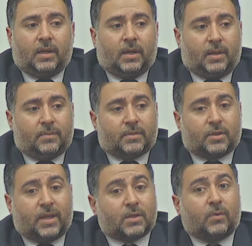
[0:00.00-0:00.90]

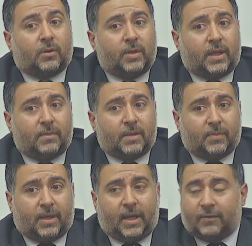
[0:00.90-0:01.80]
So that's where we come into
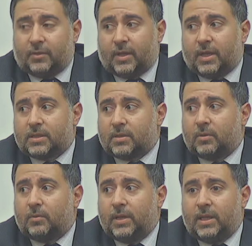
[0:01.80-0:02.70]
play after that. So
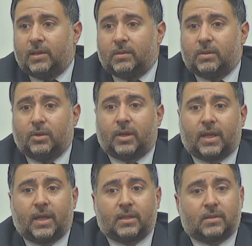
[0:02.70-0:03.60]
we look
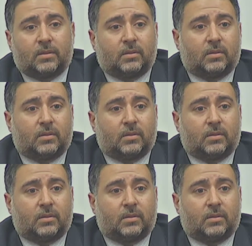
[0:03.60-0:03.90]
at